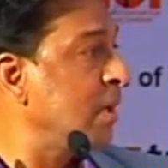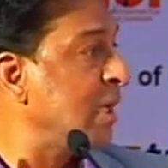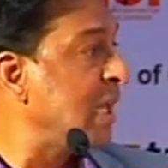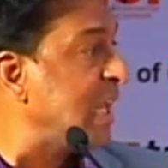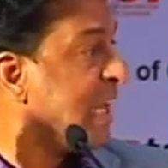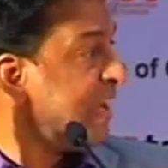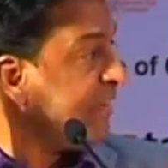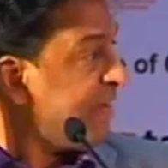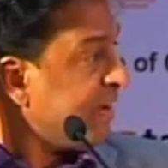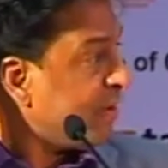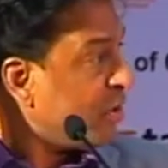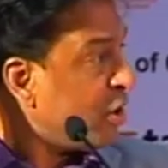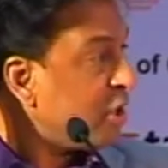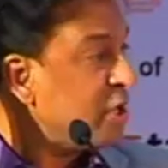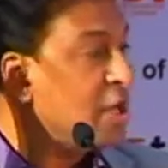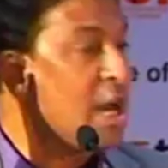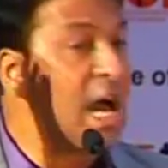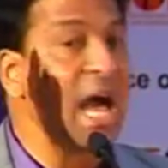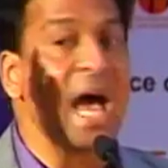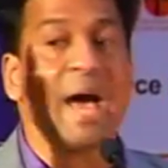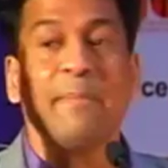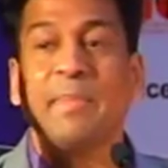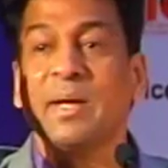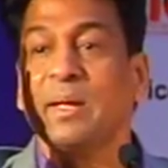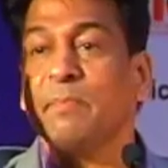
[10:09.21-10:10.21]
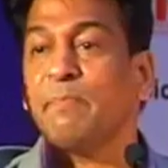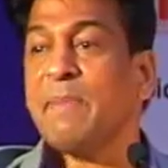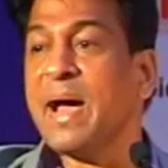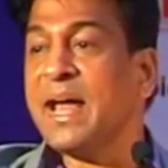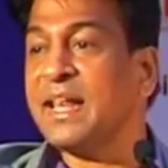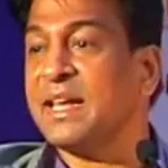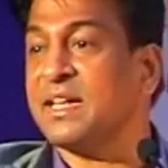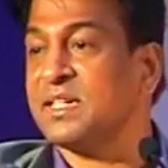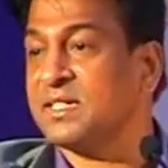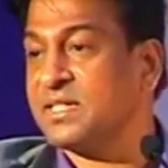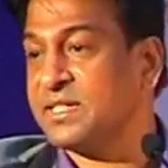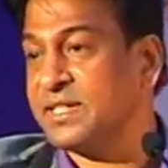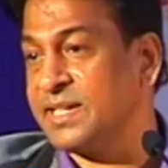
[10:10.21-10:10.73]
Even though you are having
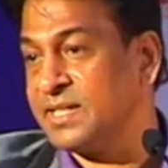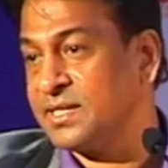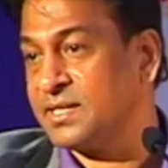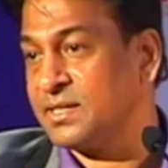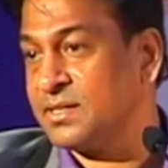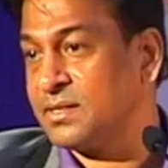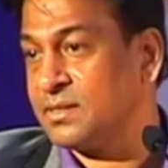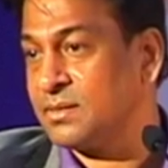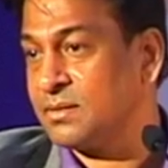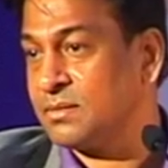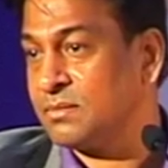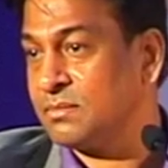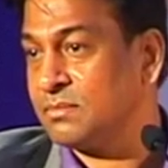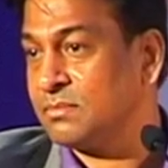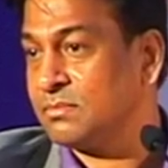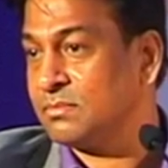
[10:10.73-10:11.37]
balances,